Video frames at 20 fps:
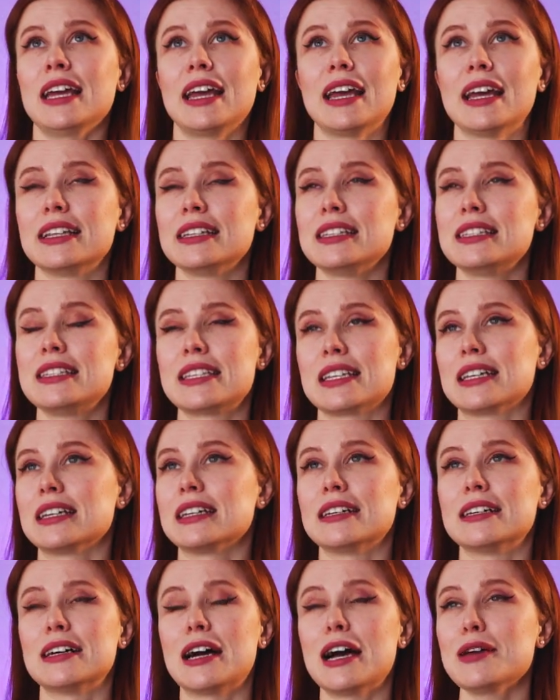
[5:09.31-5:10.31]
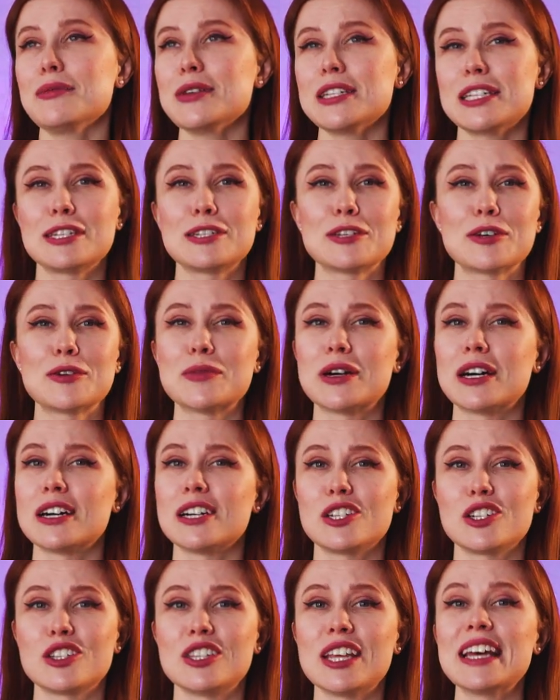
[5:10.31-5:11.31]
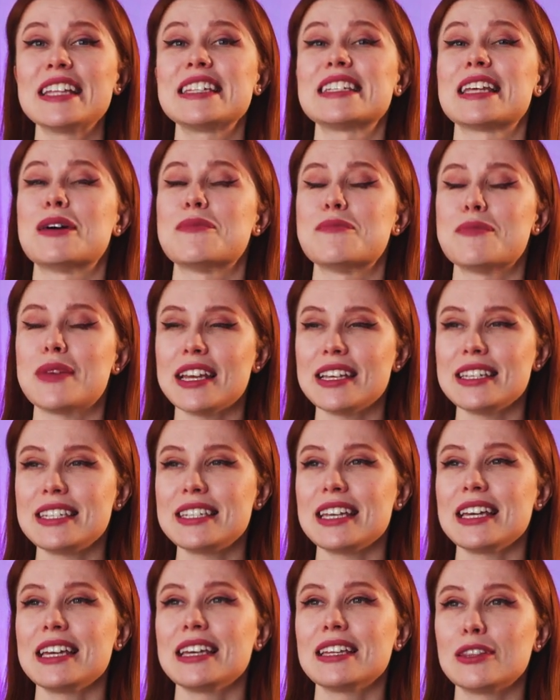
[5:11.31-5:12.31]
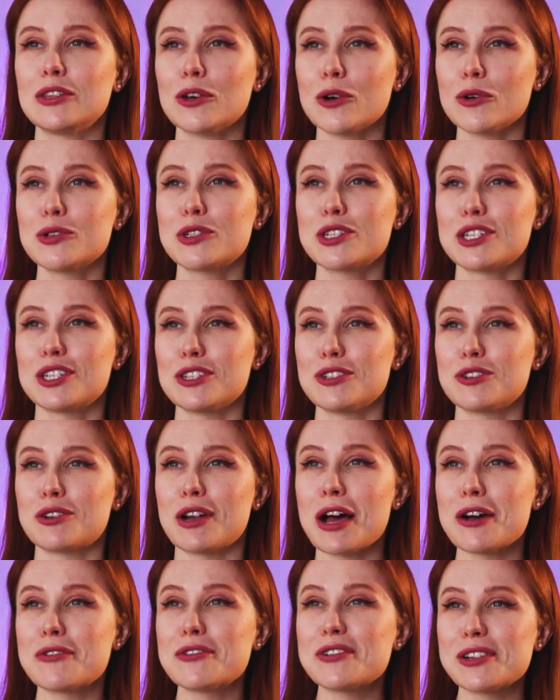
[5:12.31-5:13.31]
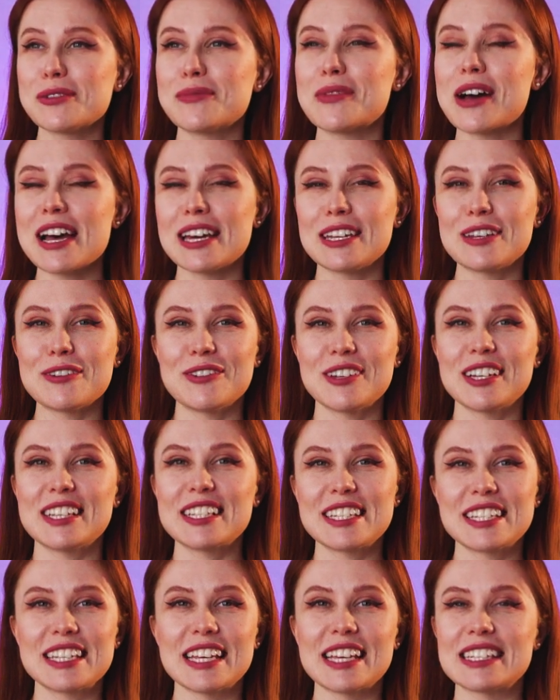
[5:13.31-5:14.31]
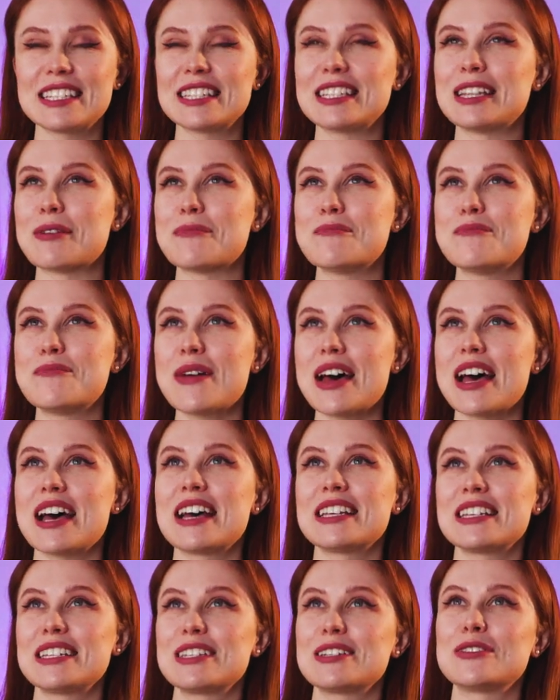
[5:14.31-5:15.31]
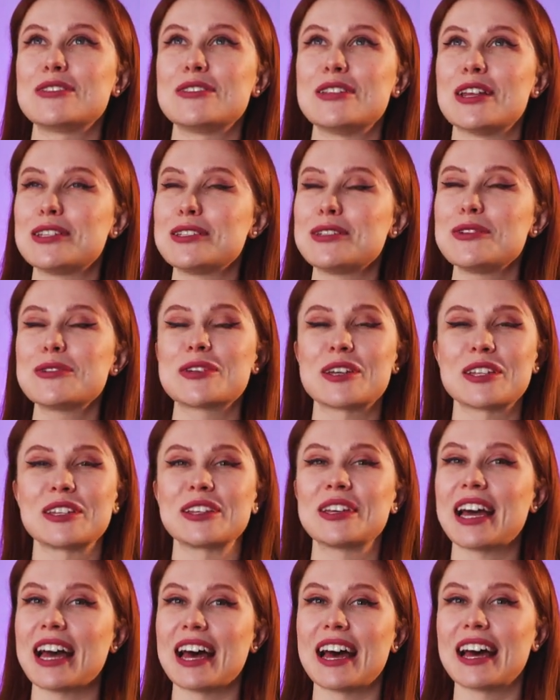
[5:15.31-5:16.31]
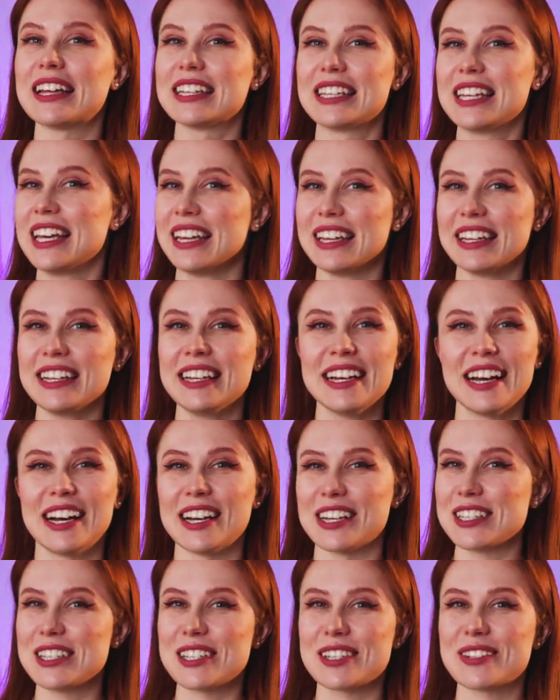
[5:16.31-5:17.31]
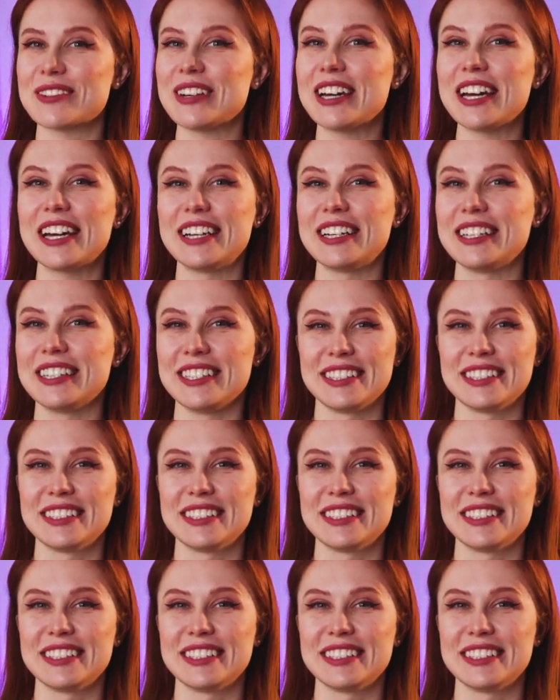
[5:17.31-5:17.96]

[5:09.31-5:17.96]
and I miss it so much. That's amazing. Those travel benefits is the best that you could get. I swear.